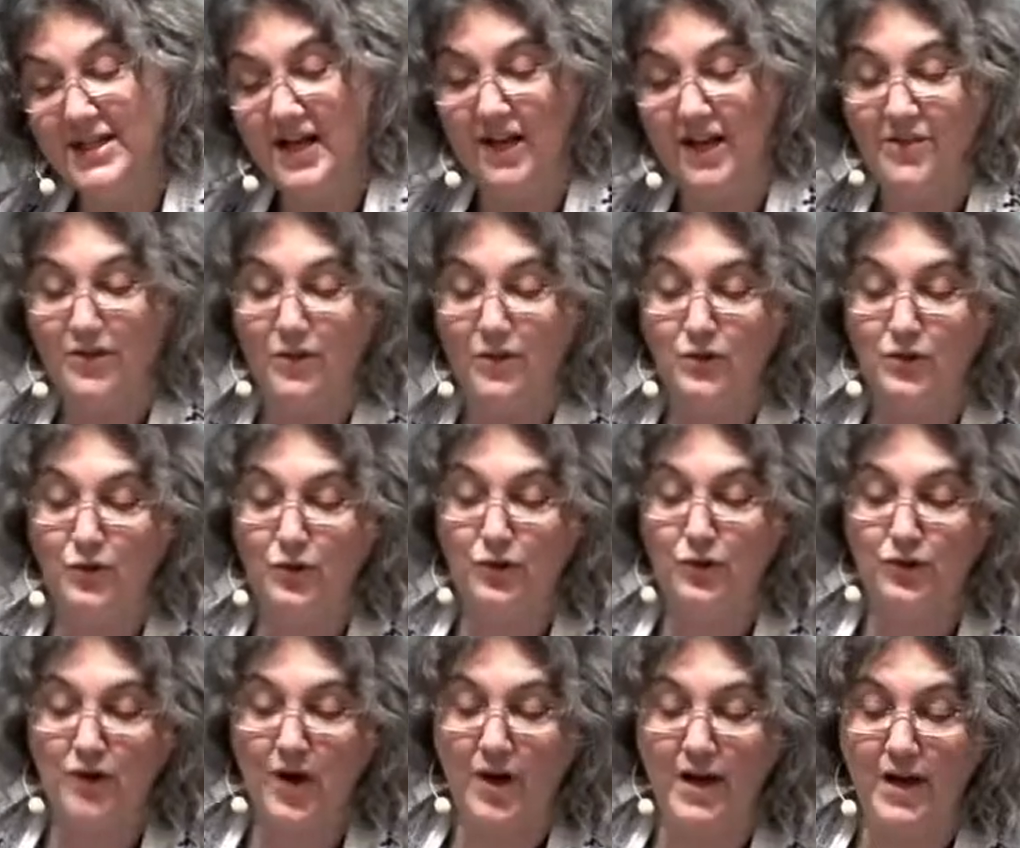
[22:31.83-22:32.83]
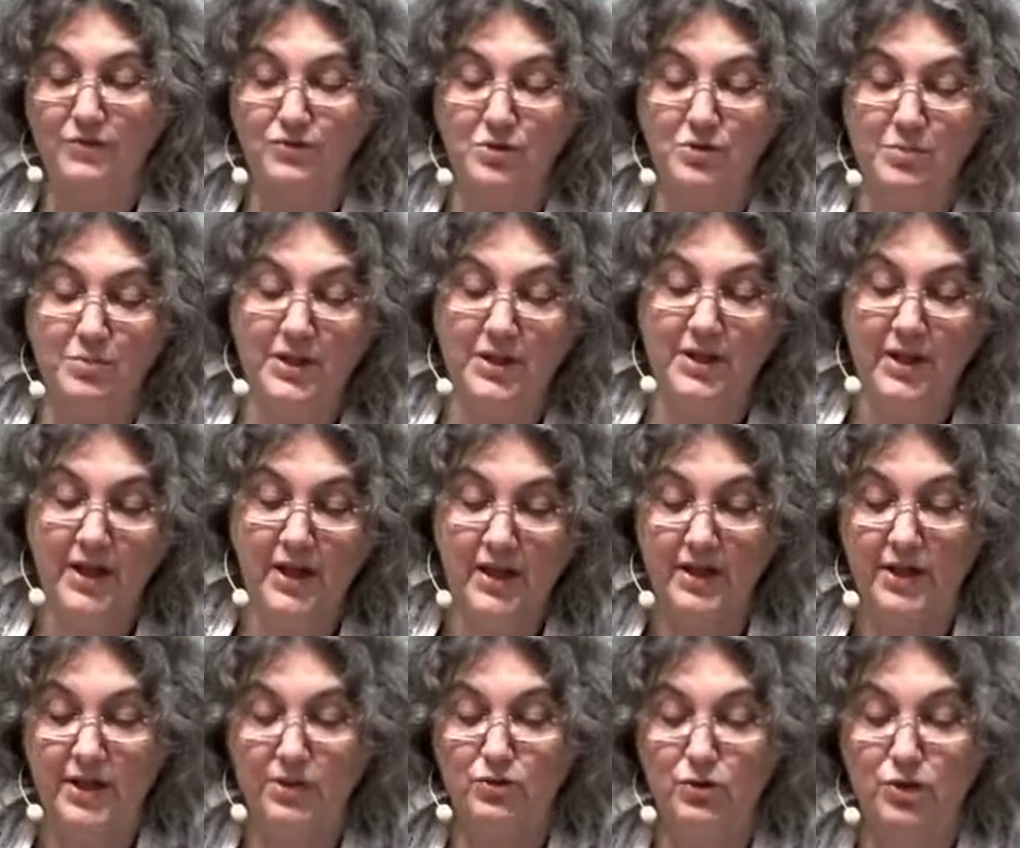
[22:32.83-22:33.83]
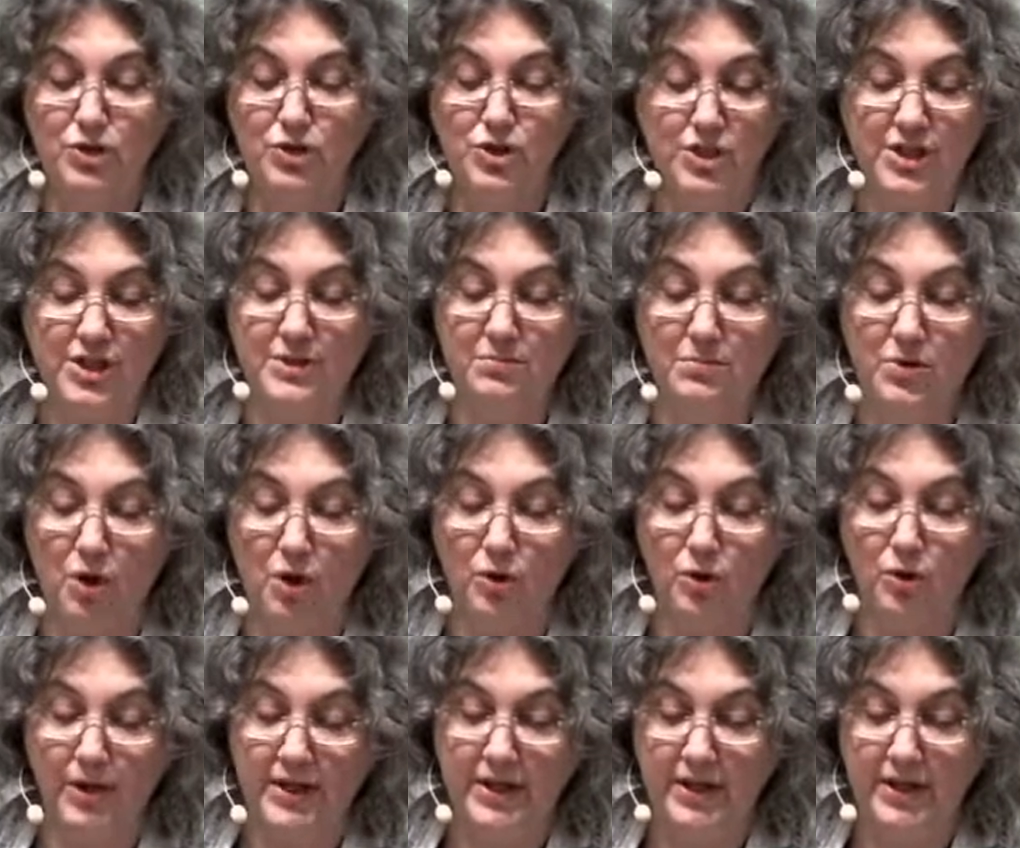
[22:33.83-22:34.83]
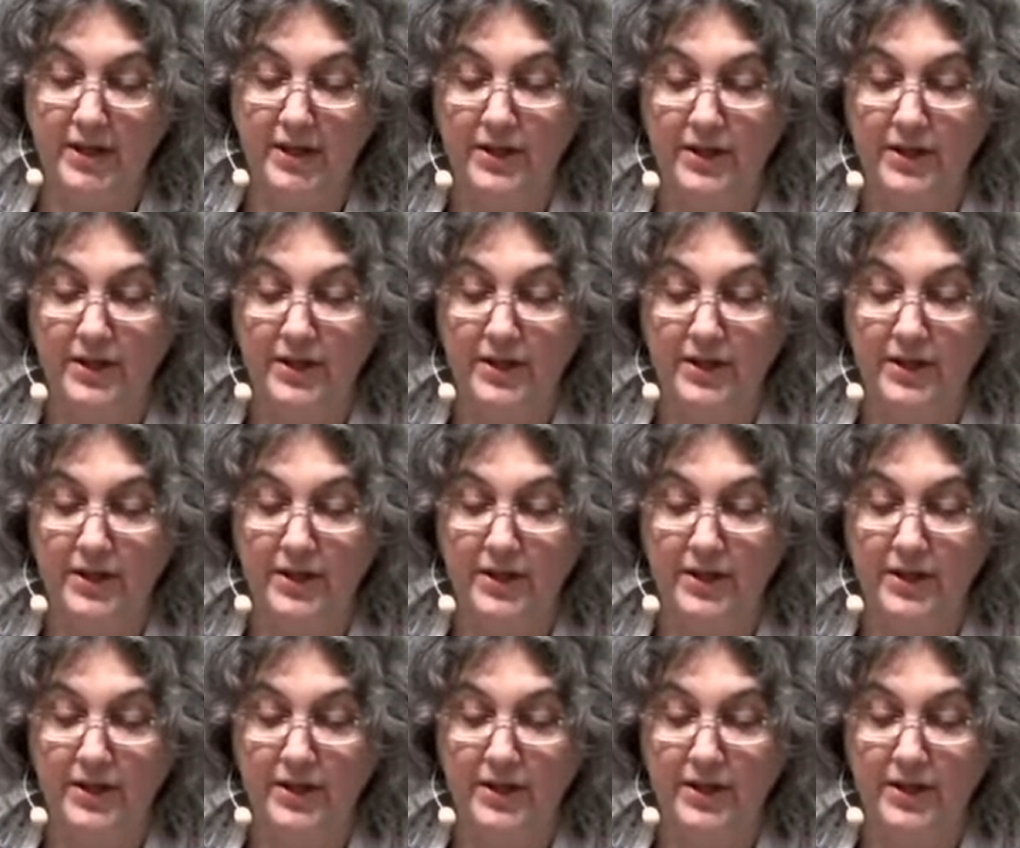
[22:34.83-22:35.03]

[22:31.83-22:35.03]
And those who strive to be Kedoshim, holy,